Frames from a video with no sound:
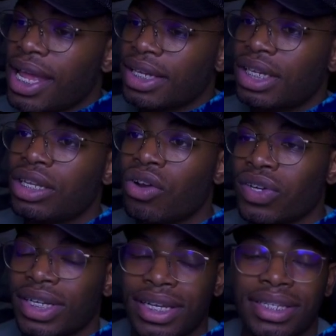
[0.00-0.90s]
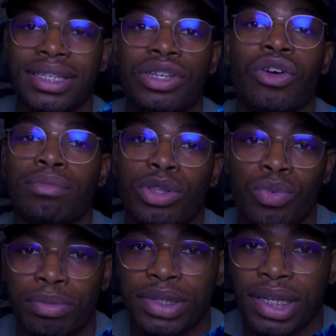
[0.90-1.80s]
actually aren't listed on
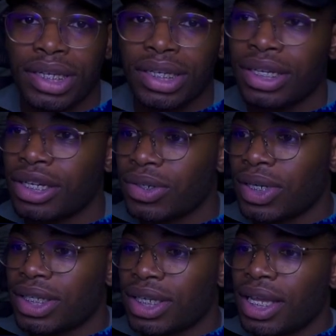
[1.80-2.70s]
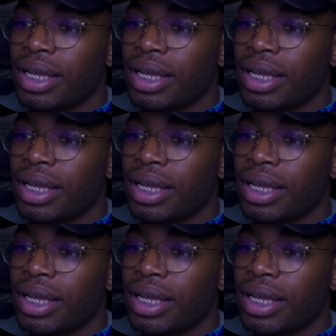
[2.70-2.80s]
the website, right?